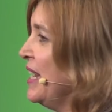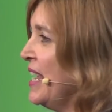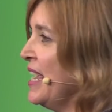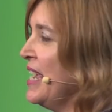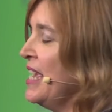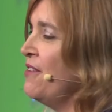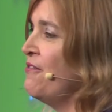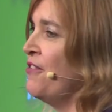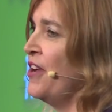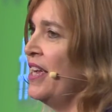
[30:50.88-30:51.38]
believe
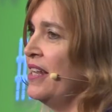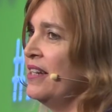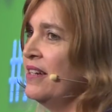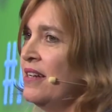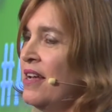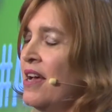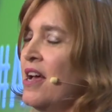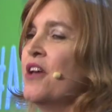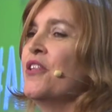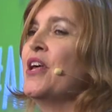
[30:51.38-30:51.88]

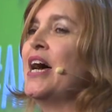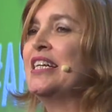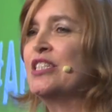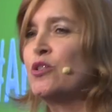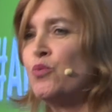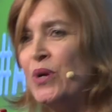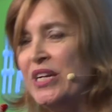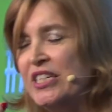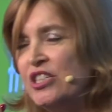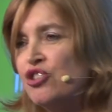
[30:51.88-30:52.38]

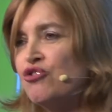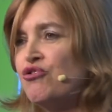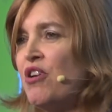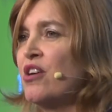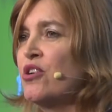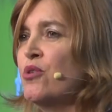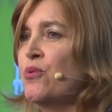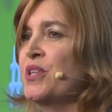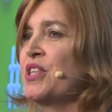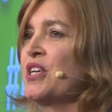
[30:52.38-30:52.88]
as we
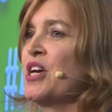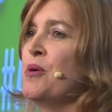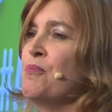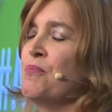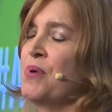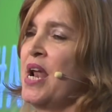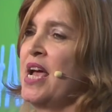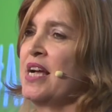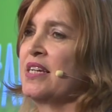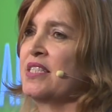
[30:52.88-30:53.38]
struggle with
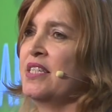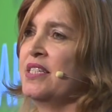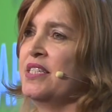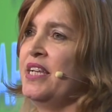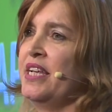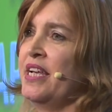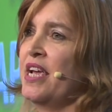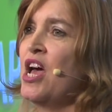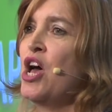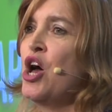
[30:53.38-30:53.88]

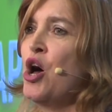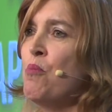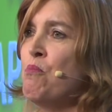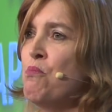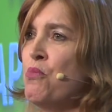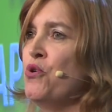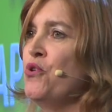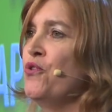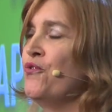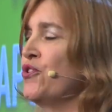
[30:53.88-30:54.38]
complexity
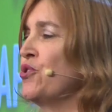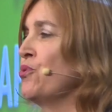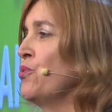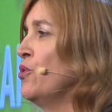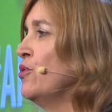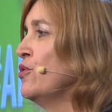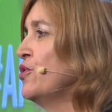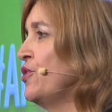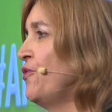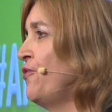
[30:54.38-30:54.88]
and move
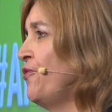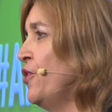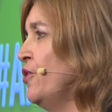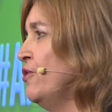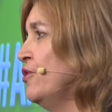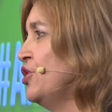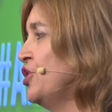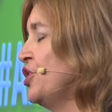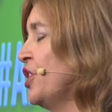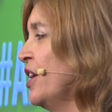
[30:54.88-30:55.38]
towards the
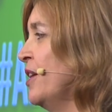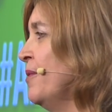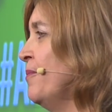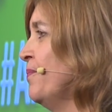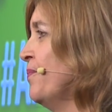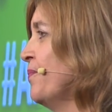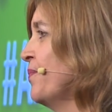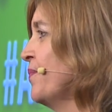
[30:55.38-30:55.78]
future.